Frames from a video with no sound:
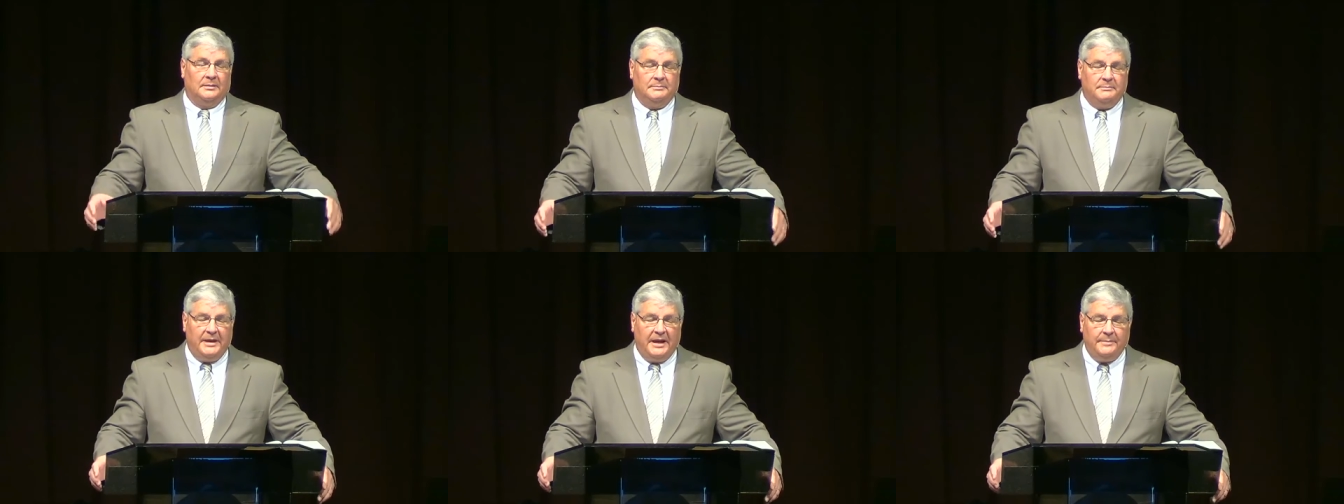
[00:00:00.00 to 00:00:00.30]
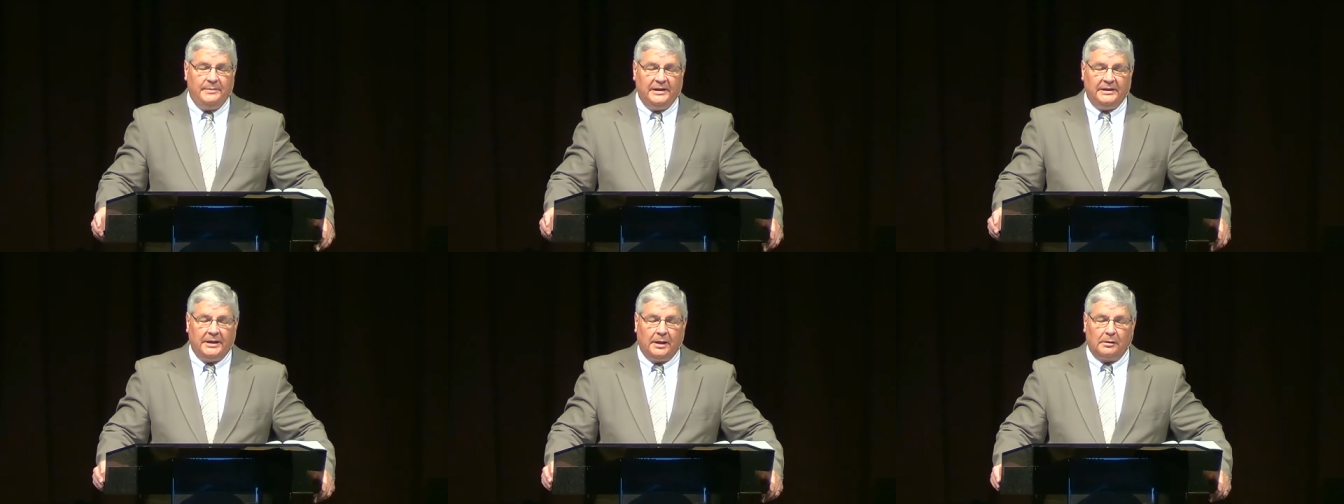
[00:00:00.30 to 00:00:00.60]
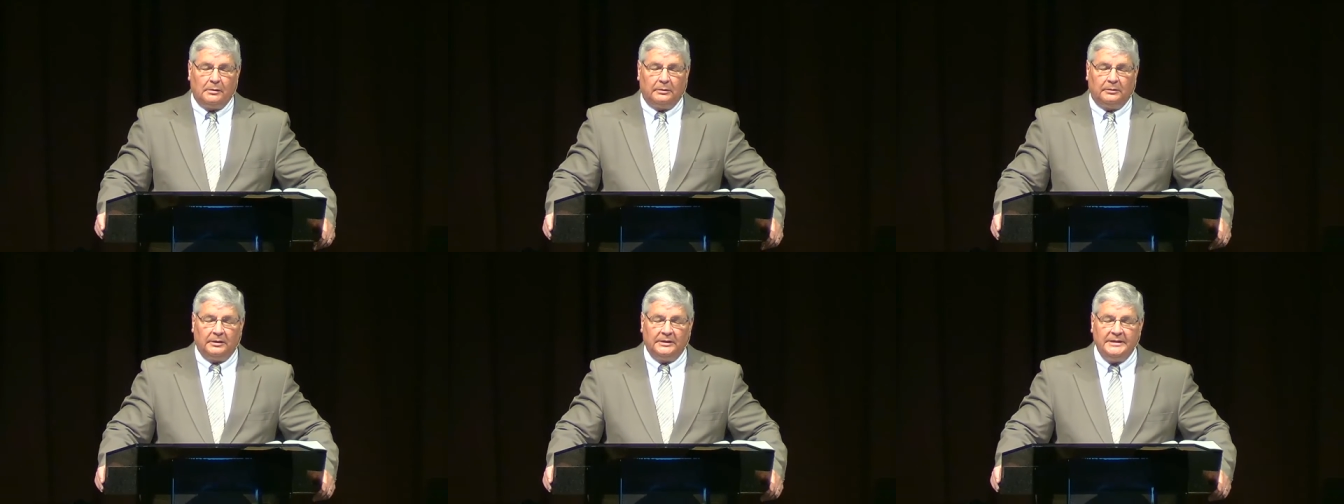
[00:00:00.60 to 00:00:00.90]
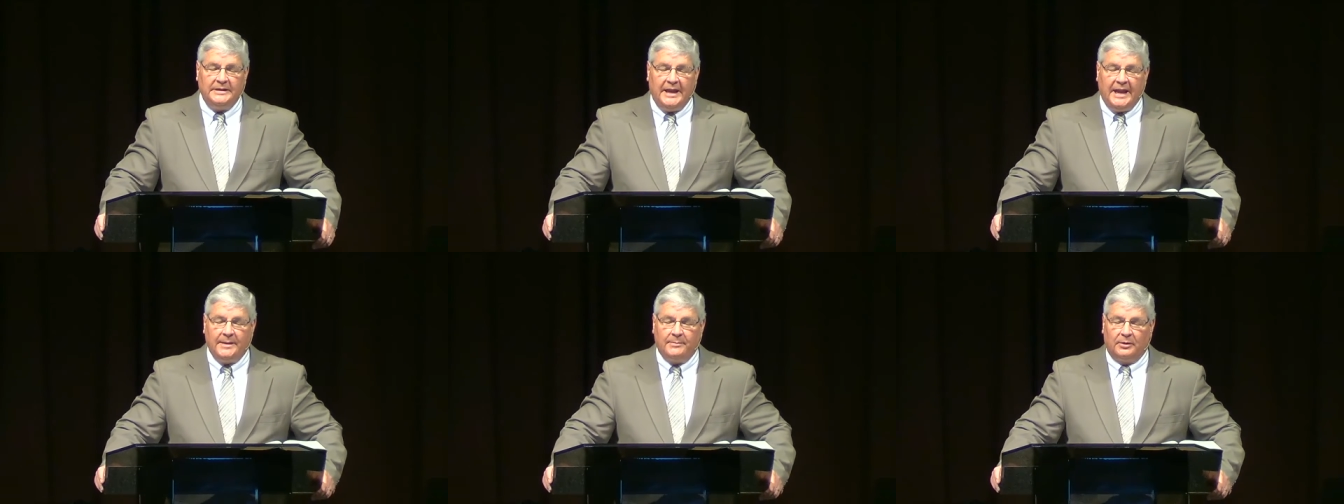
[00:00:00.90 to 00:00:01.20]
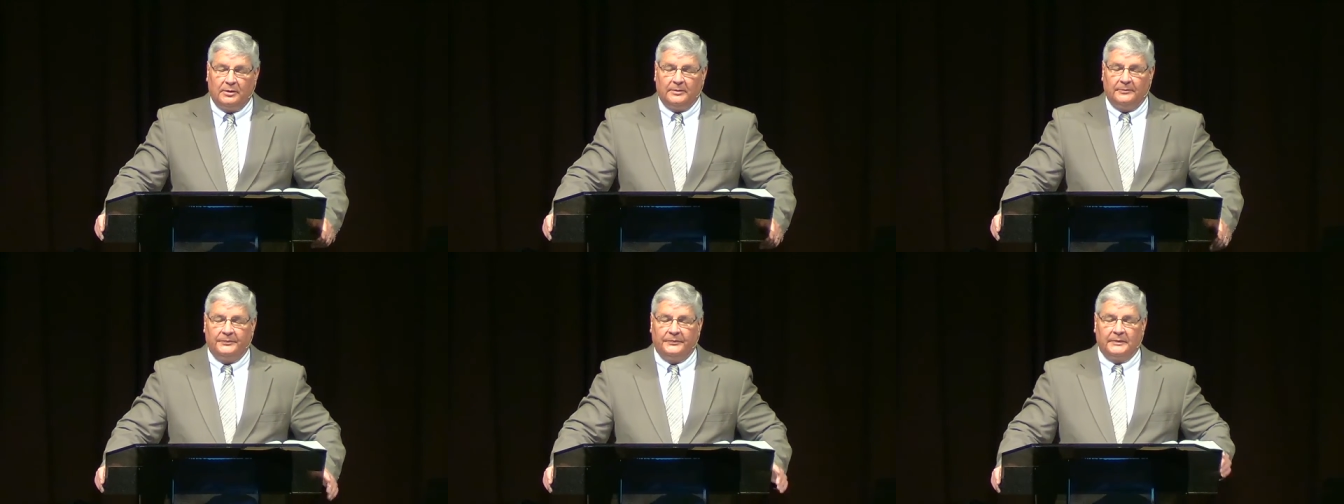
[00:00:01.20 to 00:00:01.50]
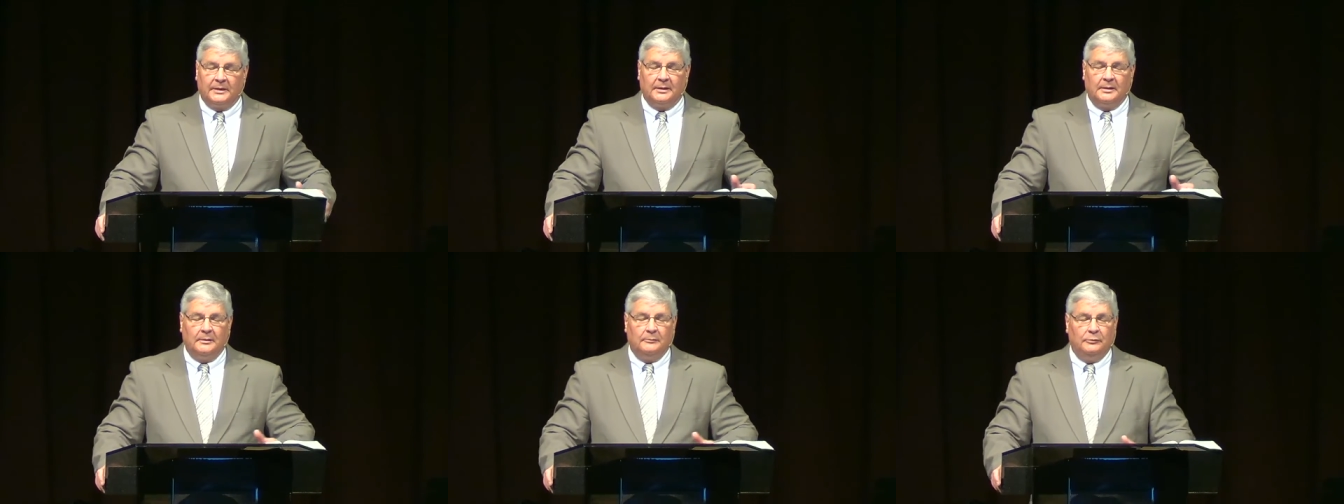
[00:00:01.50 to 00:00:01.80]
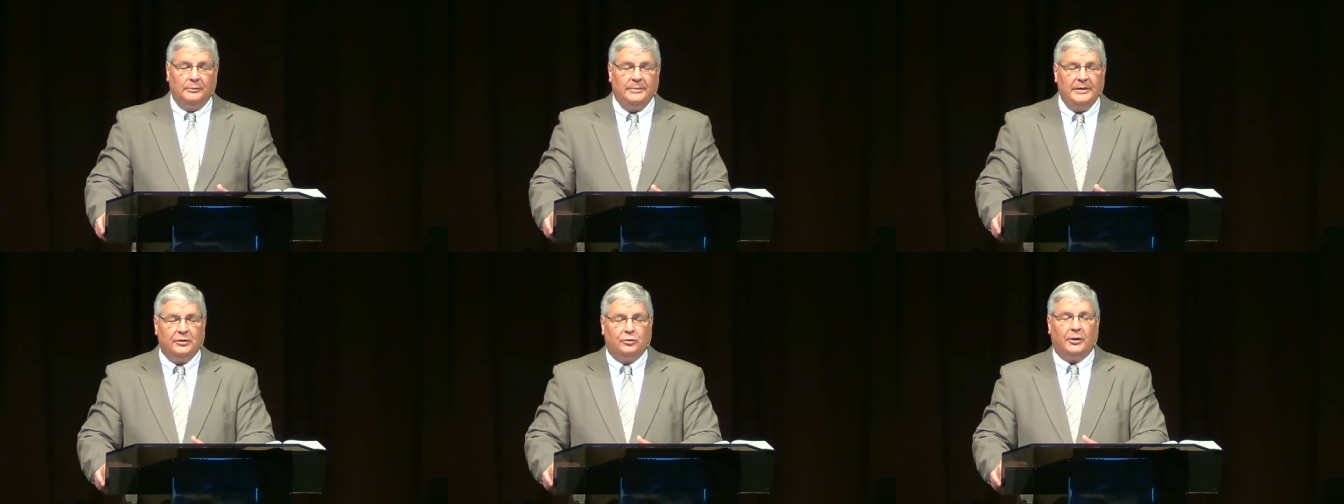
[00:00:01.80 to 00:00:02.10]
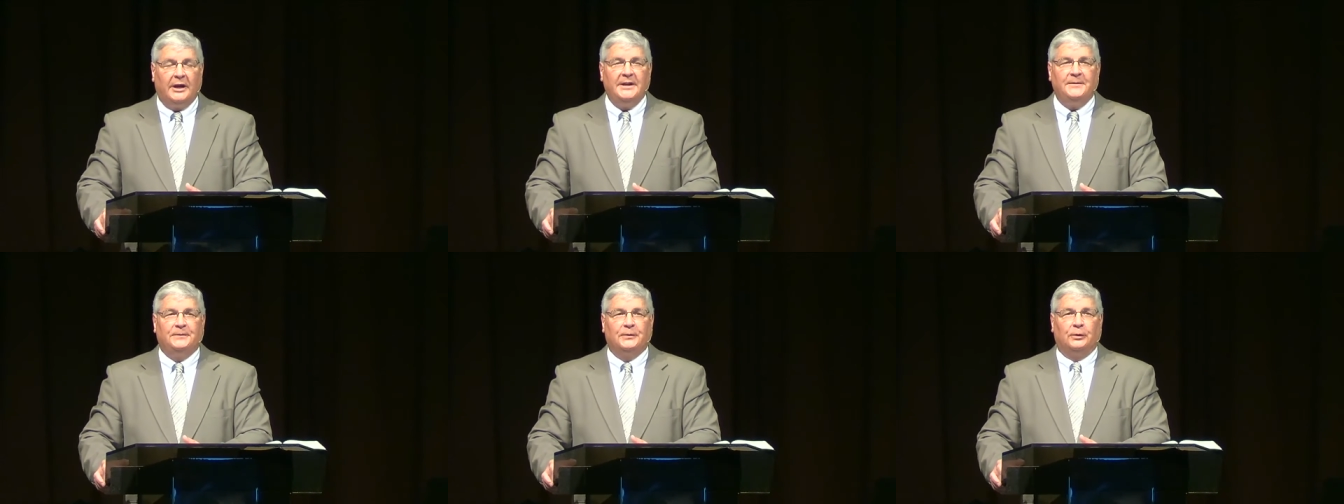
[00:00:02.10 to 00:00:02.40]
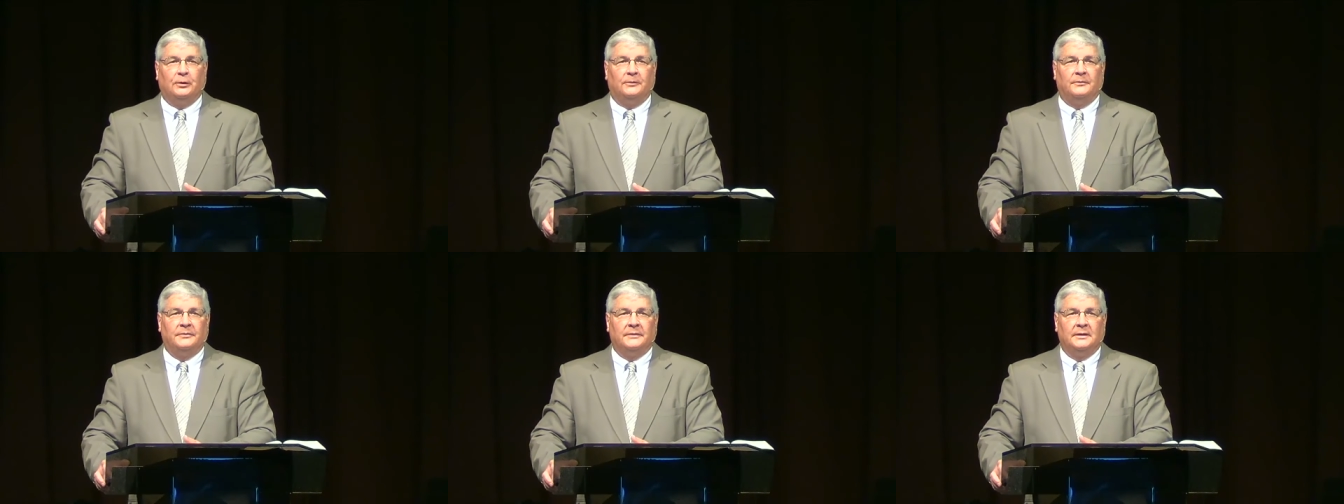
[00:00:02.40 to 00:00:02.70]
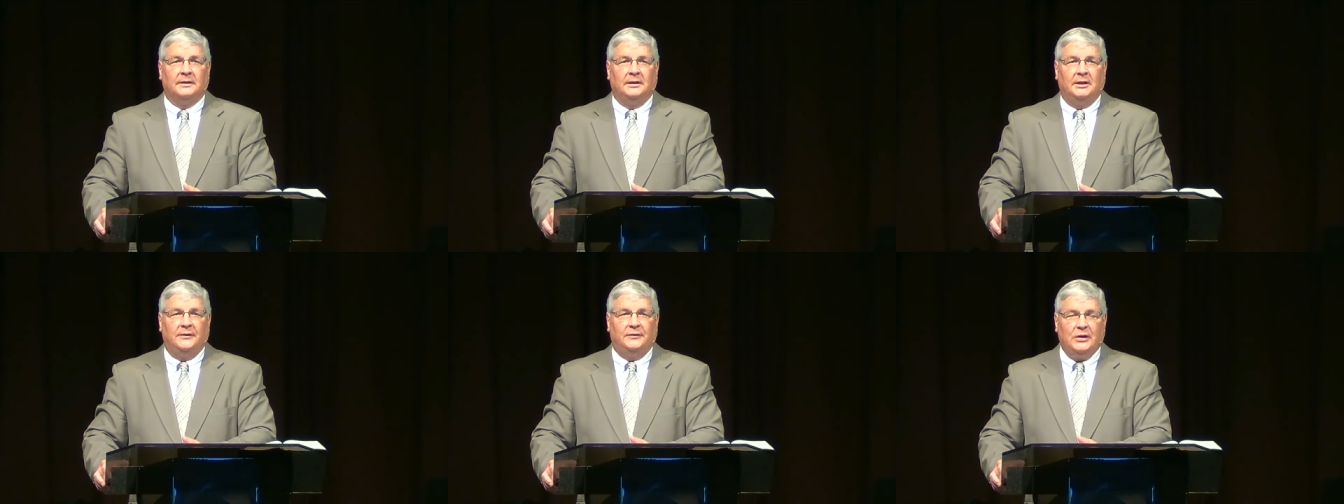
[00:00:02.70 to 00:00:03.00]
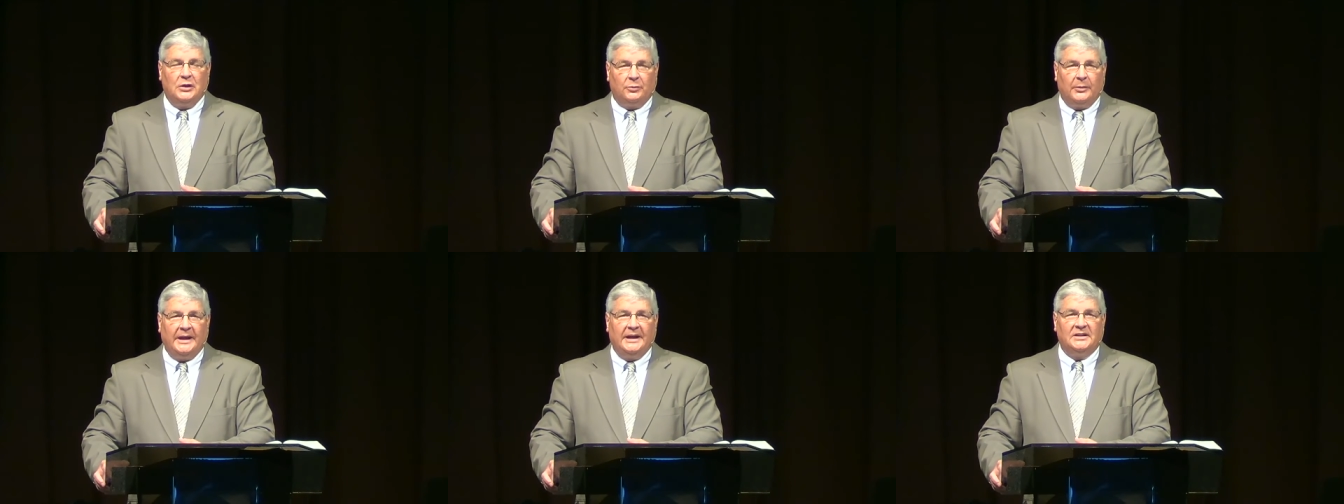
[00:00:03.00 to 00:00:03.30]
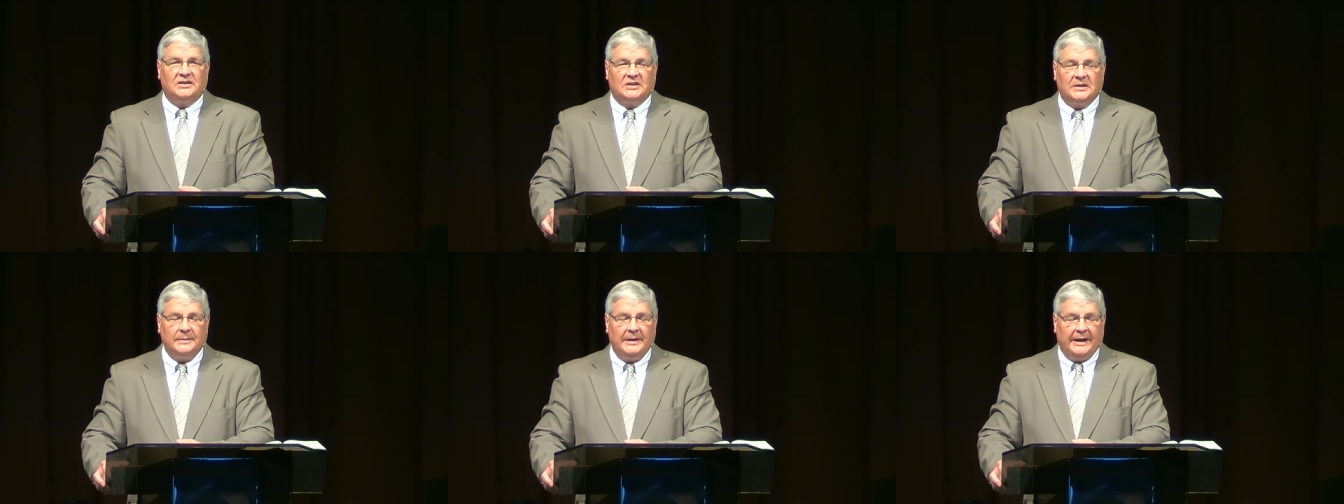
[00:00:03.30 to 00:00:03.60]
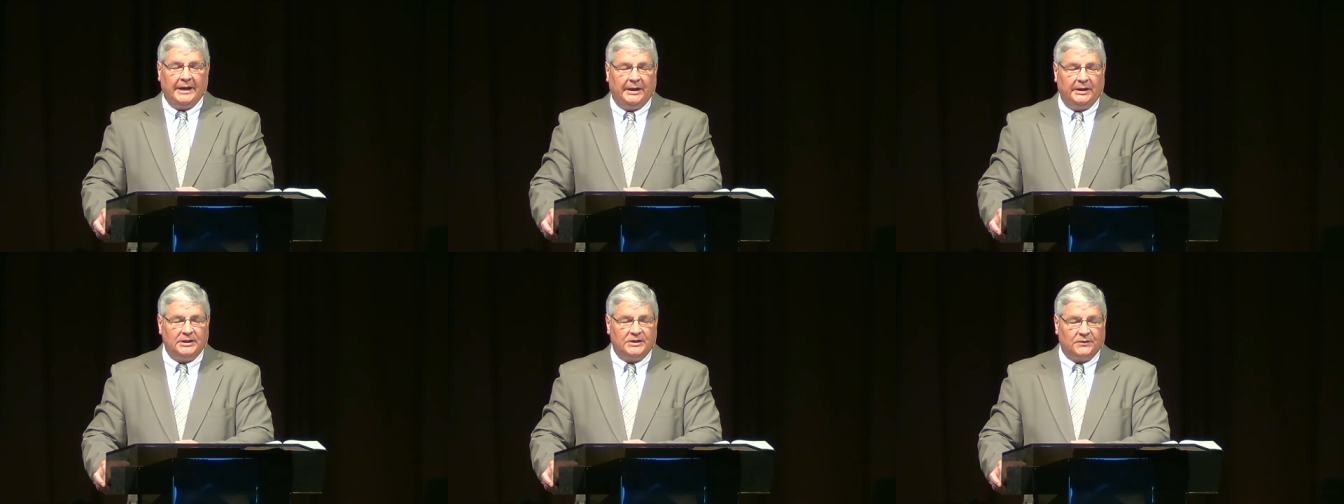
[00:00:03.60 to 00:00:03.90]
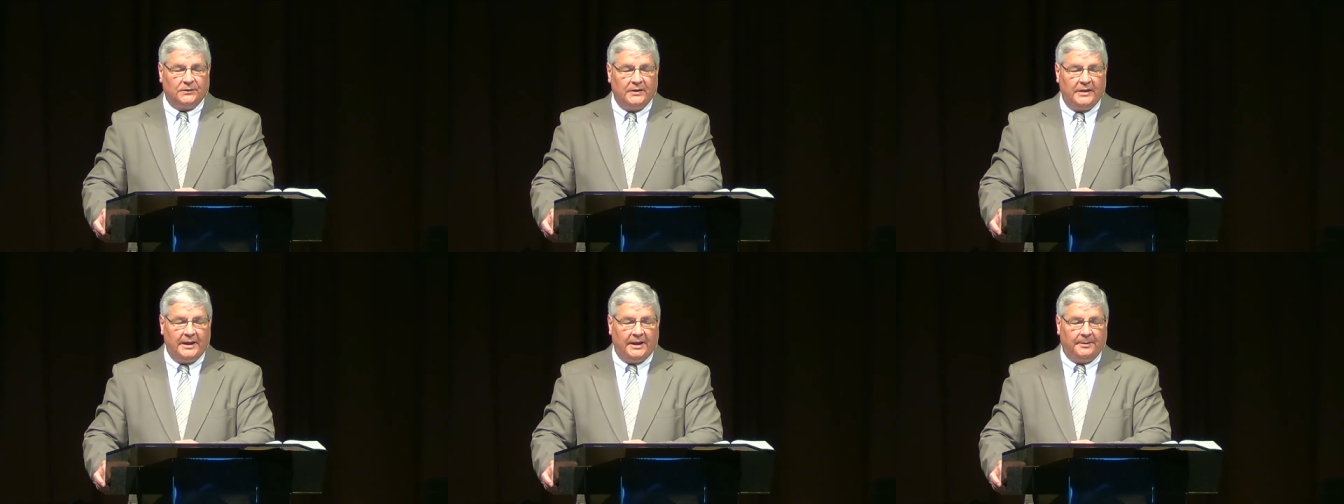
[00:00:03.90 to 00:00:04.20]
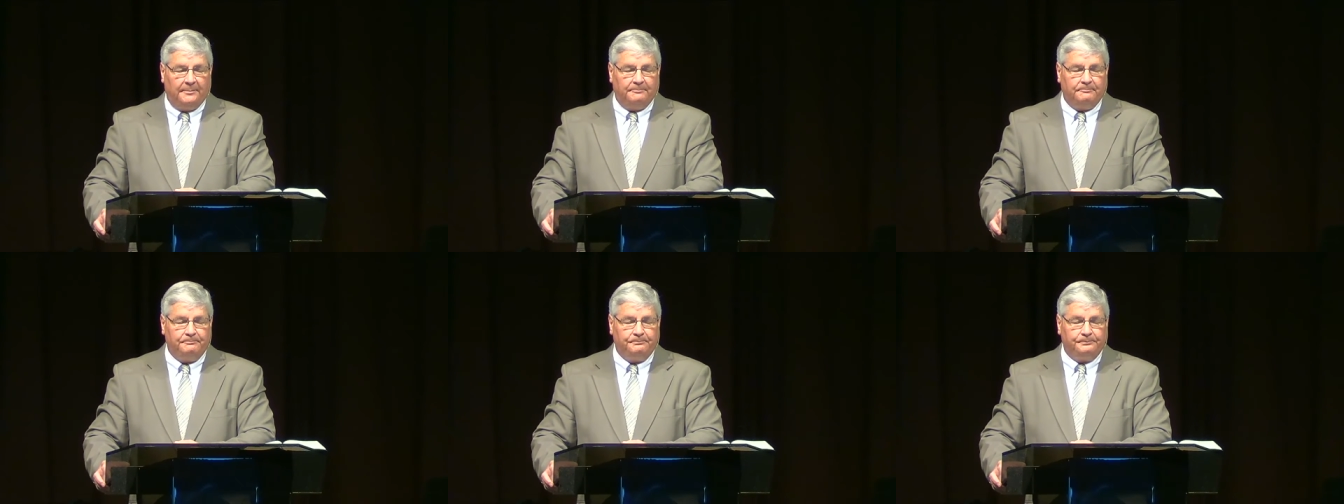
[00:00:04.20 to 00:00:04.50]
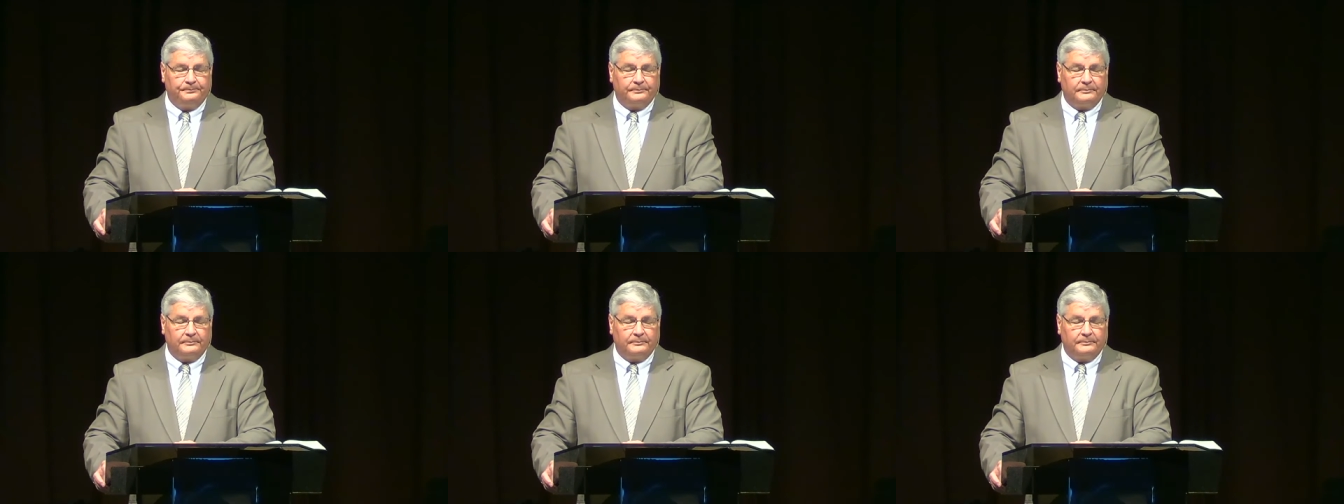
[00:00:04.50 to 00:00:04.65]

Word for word: maybe an elderly neighbor would be grateful if you ran some errands for them.